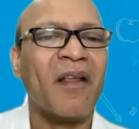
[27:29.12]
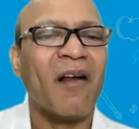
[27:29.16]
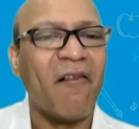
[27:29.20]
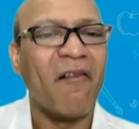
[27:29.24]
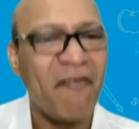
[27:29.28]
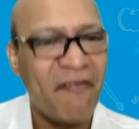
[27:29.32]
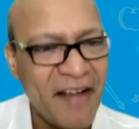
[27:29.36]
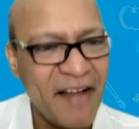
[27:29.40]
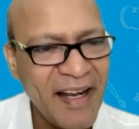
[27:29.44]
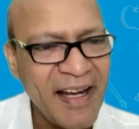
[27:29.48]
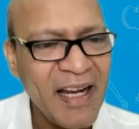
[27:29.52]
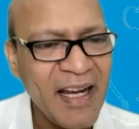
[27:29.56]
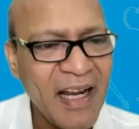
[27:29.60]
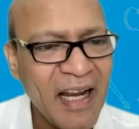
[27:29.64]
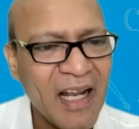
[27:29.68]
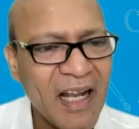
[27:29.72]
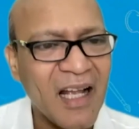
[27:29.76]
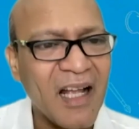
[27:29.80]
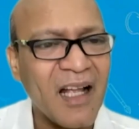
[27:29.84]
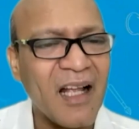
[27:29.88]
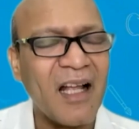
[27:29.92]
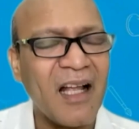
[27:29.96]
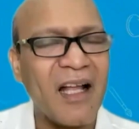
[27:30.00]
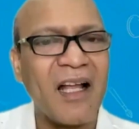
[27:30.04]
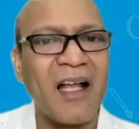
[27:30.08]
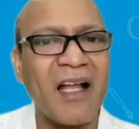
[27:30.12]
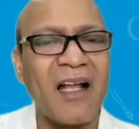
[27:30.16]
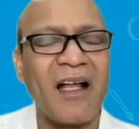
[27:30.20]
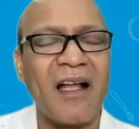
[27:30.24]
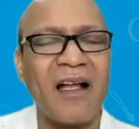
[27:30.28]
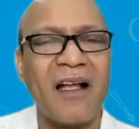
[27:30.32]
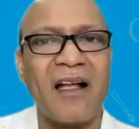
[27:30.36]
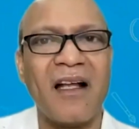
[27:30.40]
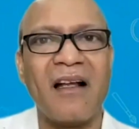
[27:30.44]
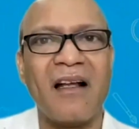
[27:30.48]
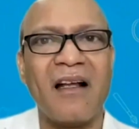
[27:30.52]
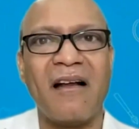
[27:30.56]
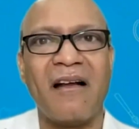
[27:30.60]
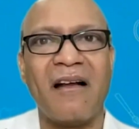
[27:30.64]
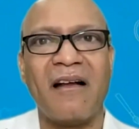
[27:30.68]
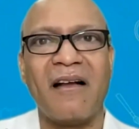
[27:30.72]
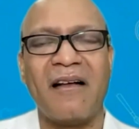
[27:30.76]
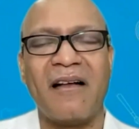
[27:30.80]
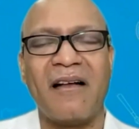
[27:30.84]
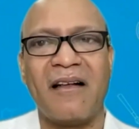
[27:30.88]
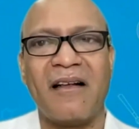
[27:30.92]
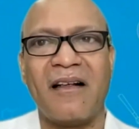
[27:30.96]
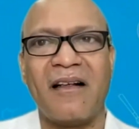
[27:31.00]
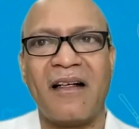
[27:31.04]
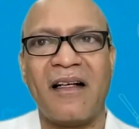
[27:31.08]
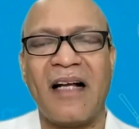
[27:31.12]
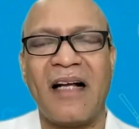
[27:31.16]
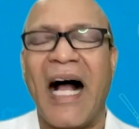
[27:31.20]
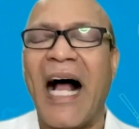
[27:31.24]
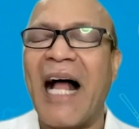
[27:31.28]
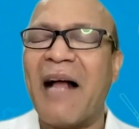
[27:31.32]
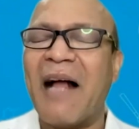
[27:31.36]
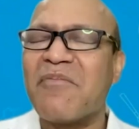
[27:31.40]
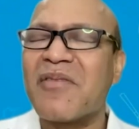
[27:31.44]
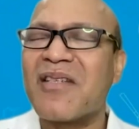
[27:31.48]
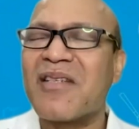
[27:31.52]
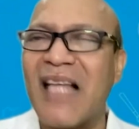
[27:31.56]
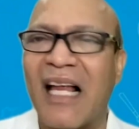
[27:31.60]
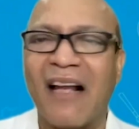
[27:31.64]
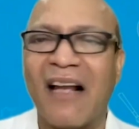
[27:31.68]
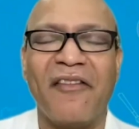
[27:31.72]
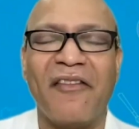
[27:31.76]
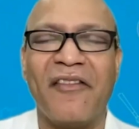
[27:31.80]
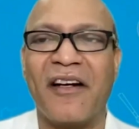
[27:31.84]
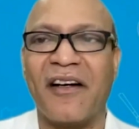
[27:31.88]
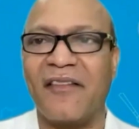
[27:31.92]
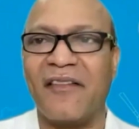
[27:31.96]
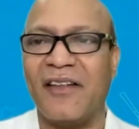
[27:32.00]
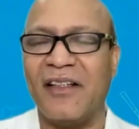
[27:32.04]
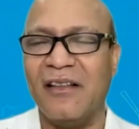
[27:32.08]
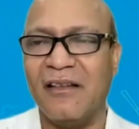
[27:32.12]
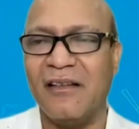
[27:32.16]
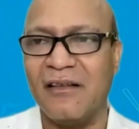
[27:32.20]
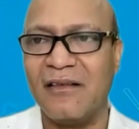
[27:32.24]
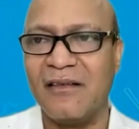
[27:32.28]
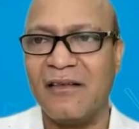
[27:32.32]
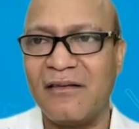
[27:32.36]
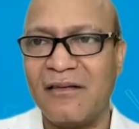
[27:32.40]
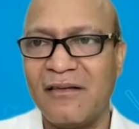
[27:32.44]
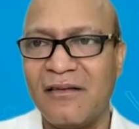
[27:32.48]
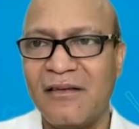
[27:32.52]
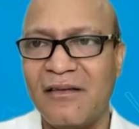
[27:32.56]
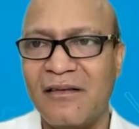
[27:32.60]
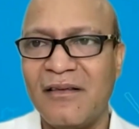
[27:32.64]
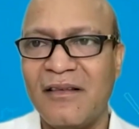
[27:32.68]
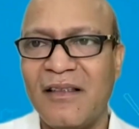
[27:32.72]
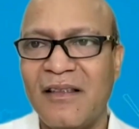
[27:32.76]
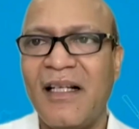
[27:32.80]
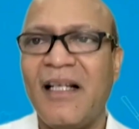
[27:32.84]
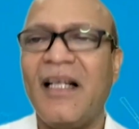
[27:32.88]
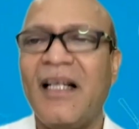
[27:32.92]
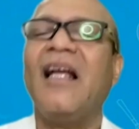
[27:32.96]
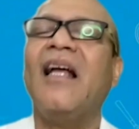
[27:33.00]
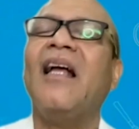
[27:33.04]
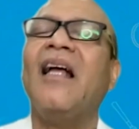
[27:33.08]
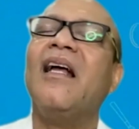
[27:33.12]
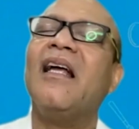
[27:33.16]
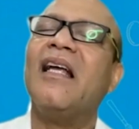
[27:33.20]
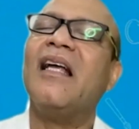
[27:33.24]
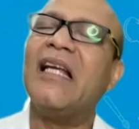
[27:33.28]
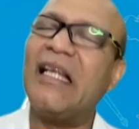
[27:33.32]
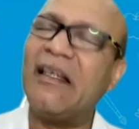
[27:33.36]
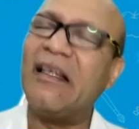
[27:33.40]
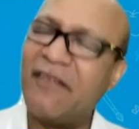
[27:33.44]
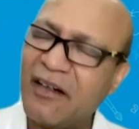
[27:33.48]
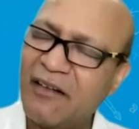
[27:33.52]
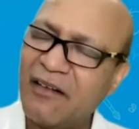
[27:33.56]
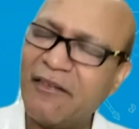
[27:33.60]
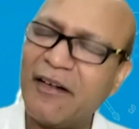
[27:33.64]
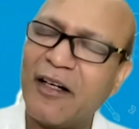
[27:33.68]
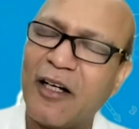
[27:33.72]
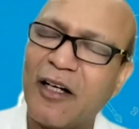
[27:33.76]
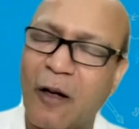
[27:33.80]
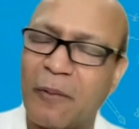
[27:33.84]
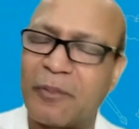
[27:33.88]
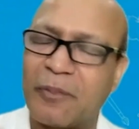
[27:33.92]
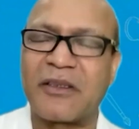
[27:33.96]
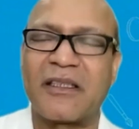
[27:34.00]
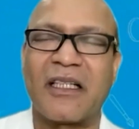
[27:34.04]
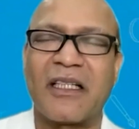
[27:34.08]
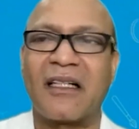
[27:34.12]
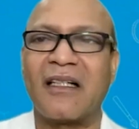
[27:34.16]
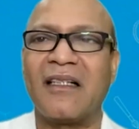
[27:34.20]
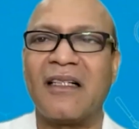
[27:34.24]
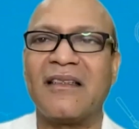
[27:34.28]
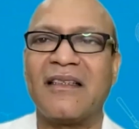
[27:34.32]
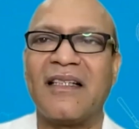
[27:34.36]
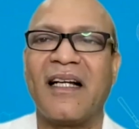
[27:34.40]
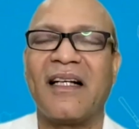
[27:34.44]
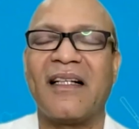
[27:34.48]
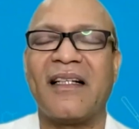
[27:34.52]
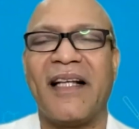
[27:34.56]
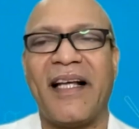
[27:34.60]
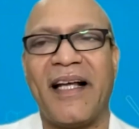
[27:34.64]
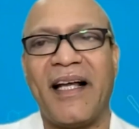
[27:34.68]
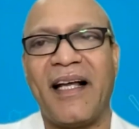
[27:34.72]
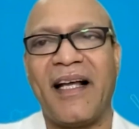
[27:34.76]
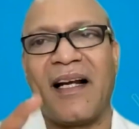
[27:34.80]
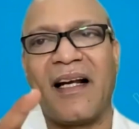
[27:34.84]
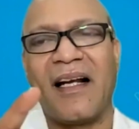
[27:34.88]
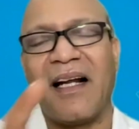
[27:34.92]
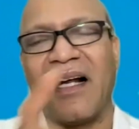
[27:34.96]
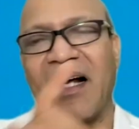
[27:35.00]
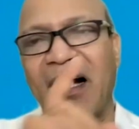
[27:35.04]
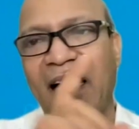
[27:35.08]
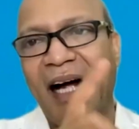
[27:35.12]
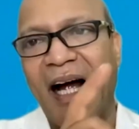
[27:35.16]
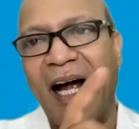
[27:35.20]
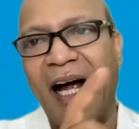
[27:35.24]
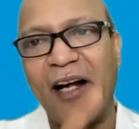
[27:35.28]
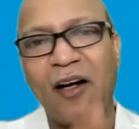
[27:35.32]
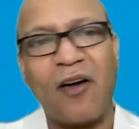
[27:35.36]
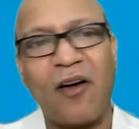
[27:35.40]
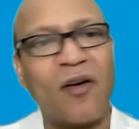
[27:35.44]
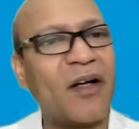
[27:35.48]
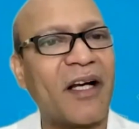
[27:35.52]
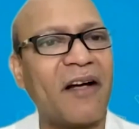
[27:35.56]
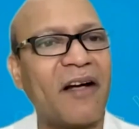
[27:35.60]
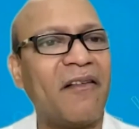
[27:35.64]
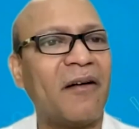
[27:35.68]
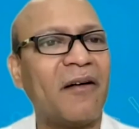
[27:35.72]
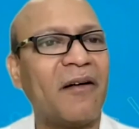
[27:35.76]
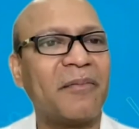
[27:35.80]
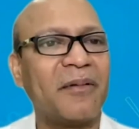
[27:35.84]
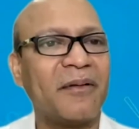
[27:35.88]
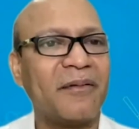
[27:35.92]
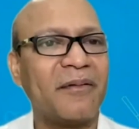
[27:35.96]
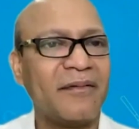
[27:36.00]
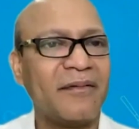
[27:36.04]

When I am self-driven, even when obstacles are there, I don't give up.